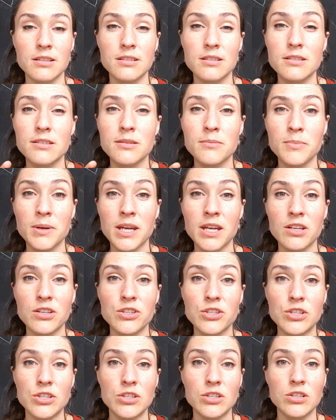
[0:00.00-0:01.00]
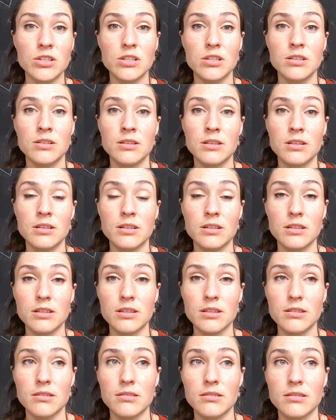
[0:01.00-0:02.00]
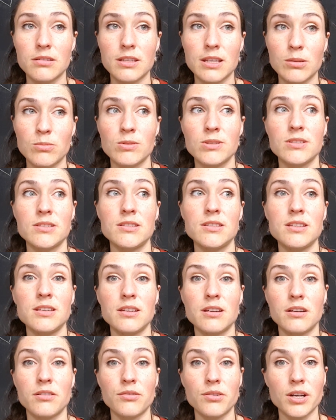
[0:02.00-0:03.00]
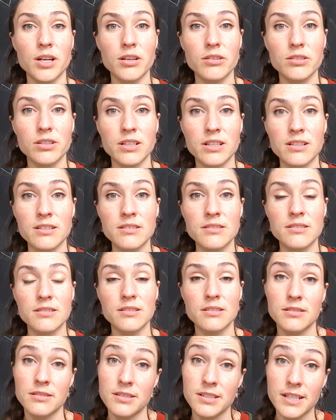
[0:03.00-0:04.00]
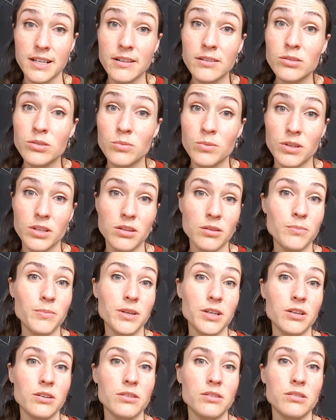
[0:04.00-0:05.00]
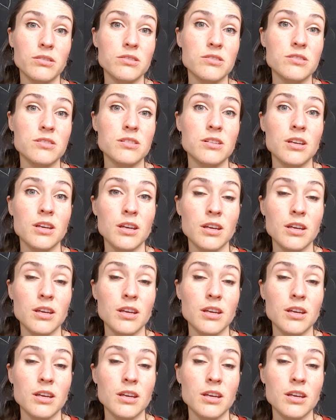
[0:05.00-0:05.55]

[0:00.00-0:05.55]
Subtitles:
dissipation that we see around us is dealt with because